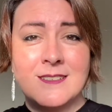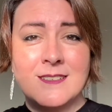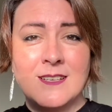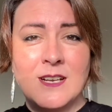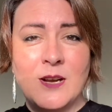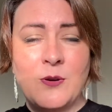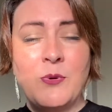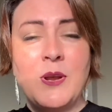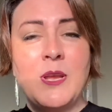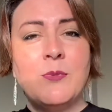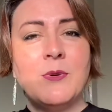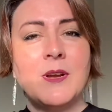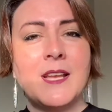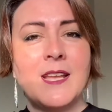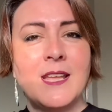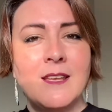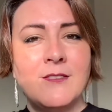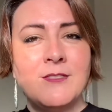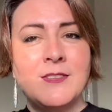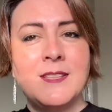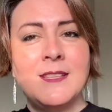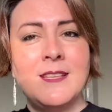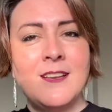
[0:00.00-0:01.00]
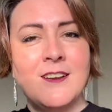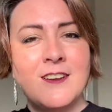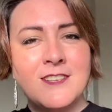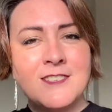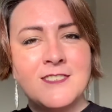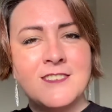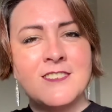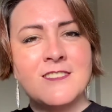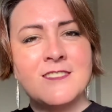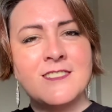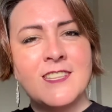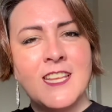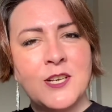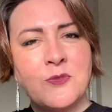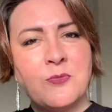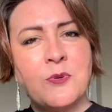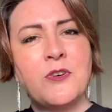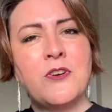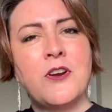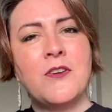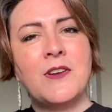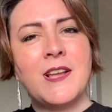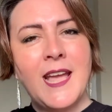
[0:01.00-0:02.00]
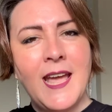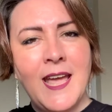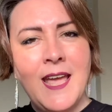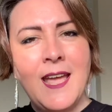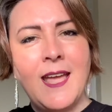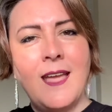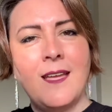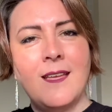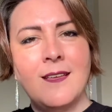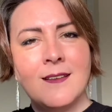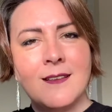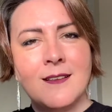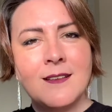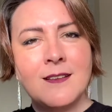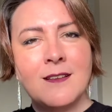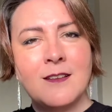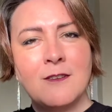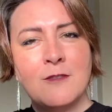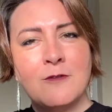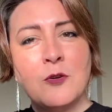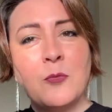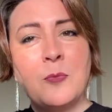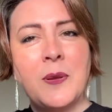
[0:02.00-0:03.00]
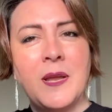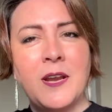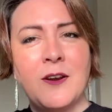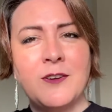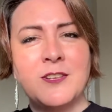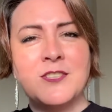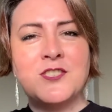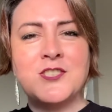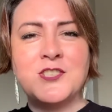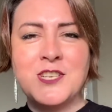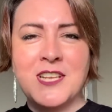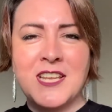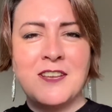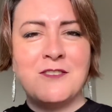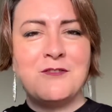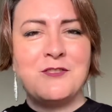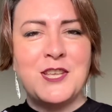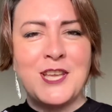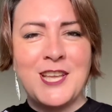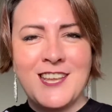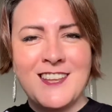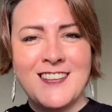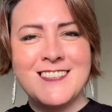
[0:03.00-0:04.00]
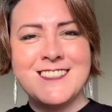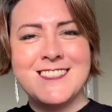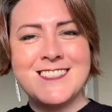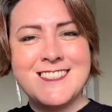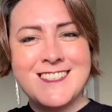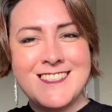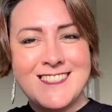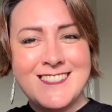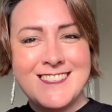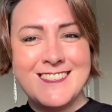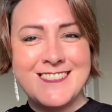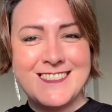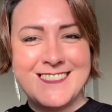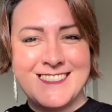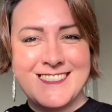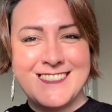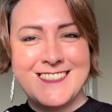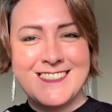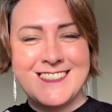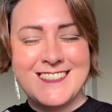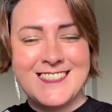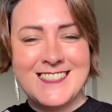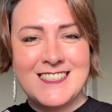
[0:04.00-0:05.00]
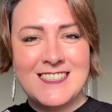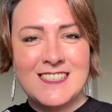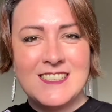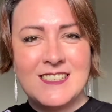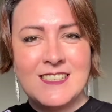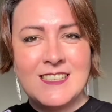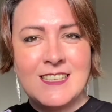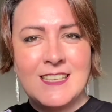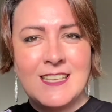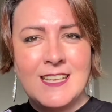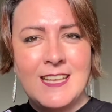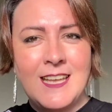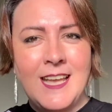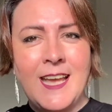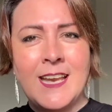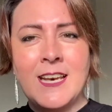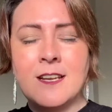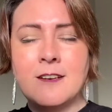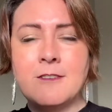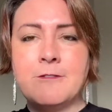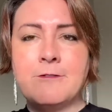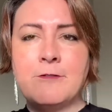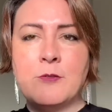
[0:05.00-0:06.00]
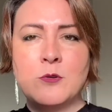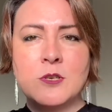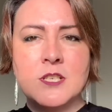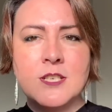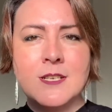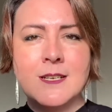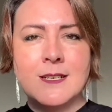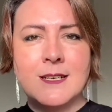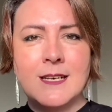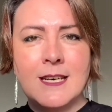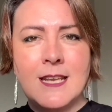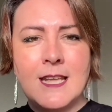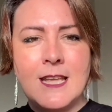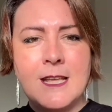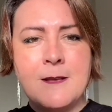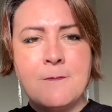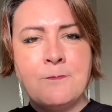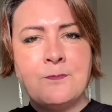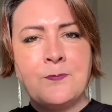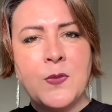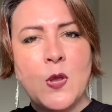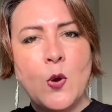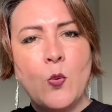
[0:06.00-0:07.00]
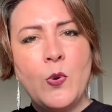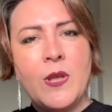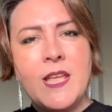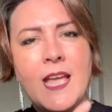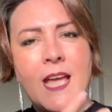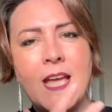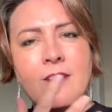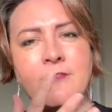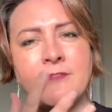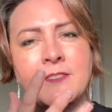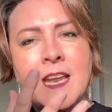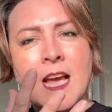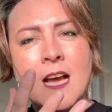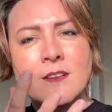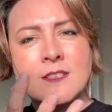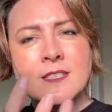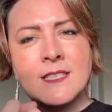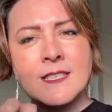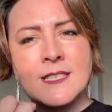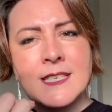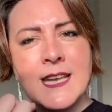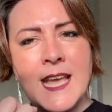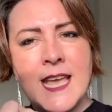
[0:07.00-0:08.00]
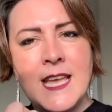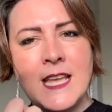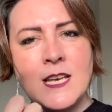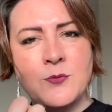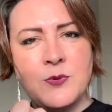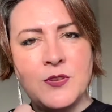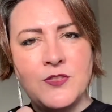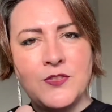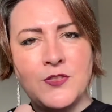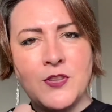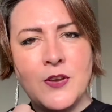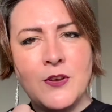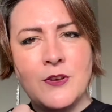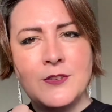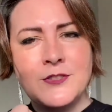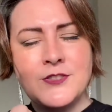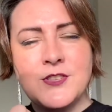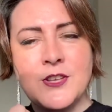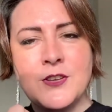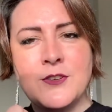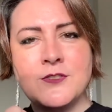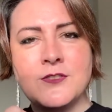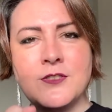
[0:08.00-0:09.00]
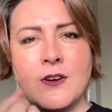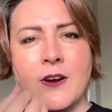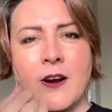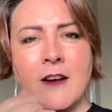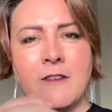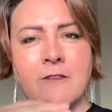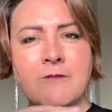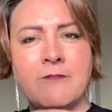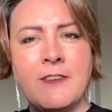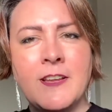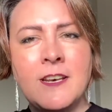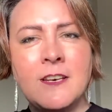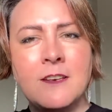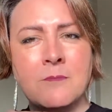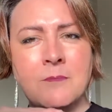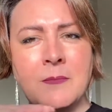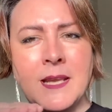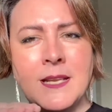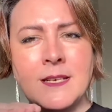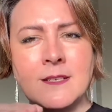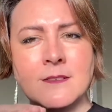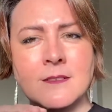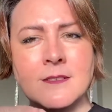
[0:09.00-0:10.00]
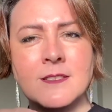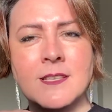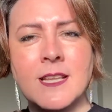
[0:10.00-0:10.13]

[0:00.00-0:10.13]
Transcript: We were given the answers that were okay for parents to give their kids. And unfortunately, we have now stayed with those. Those are our fundamentals.